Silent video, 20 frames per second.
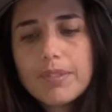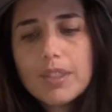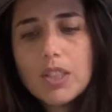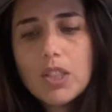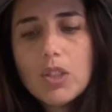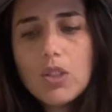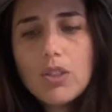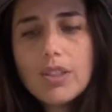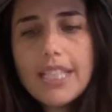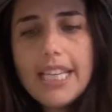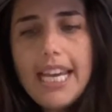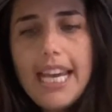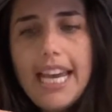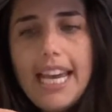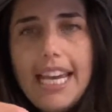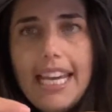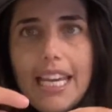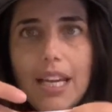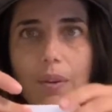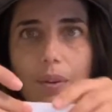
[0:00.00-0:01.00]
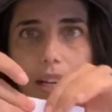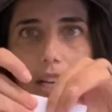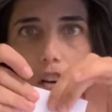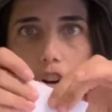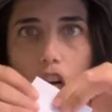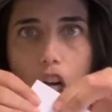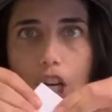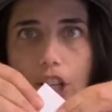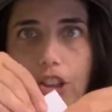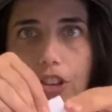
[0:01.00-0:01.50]
Okay, here we
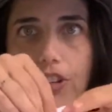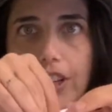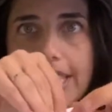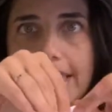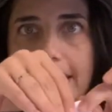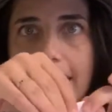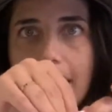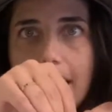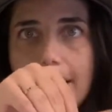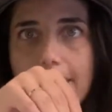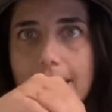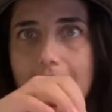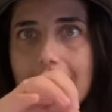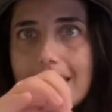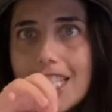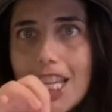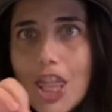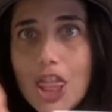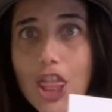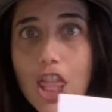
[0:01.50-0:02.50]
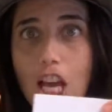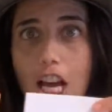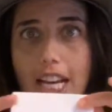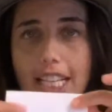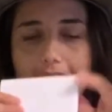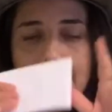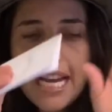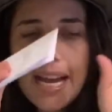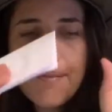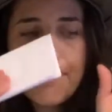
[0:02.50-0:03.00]
go. 3 times. That's the 3rd
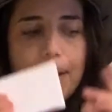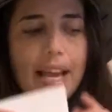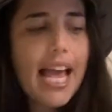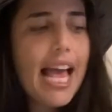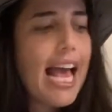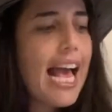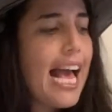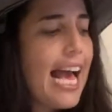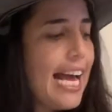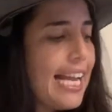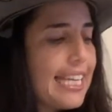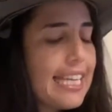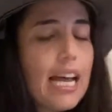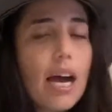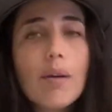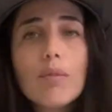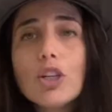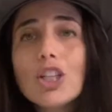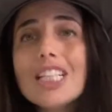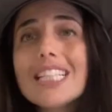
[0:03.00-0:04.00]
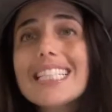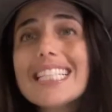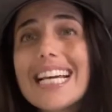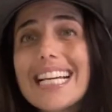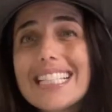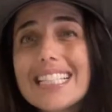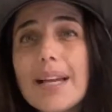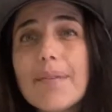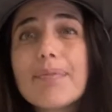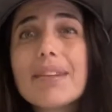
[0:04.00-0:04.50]
time. Now I'm going to take
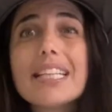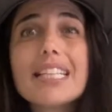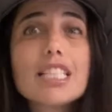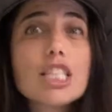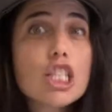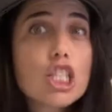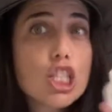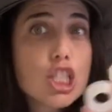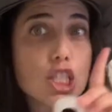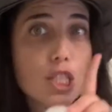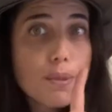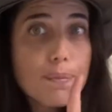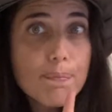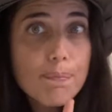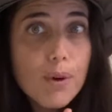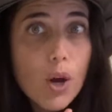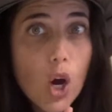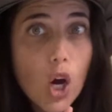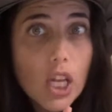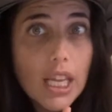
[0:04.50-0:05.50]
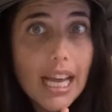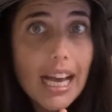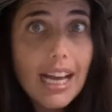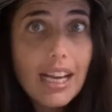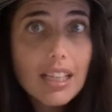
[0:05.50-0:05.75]
something smaller.